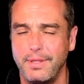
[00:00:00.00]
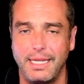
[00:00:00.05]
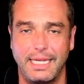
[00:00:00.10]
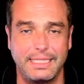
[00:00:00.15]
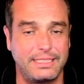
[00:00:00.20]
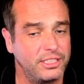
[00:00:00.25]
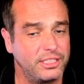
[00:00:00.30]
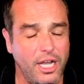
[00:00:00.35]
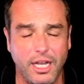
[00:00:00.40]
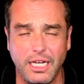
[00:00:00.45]

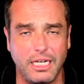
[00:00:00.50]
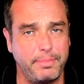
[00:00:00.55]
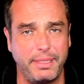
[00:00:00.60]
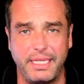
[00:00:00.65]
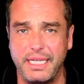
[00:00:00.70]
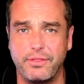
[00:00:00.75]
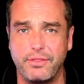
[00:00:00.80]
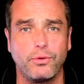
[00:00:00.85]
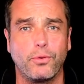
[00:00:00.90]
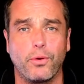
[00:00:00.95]
It's not going to be
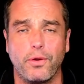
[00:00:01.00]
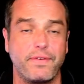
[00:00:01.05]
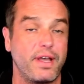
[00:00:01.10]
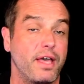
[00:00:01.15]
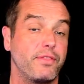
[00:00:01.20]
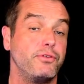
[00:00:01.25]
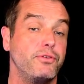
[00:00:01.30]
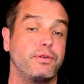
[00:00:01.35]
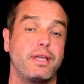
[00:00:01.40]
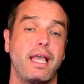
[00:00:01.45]
Ethan
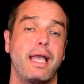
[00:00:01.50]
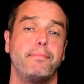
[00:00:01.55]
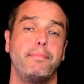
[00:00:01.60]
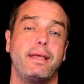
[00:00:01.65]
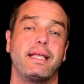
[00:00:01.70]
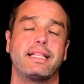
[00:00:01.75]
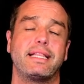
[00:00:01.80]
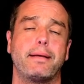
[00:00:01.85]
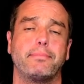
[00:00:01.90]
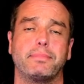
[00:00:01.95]
Horvath. You can't
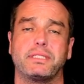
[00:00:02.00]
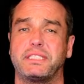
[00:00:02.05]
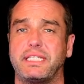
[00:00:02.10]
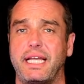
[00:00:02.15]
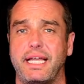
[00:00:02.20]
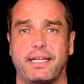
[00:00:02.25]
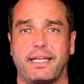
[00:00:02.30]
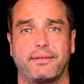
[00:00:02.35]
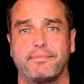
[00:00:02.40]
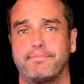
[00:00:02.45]
make that
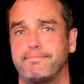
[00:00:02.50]
mistake.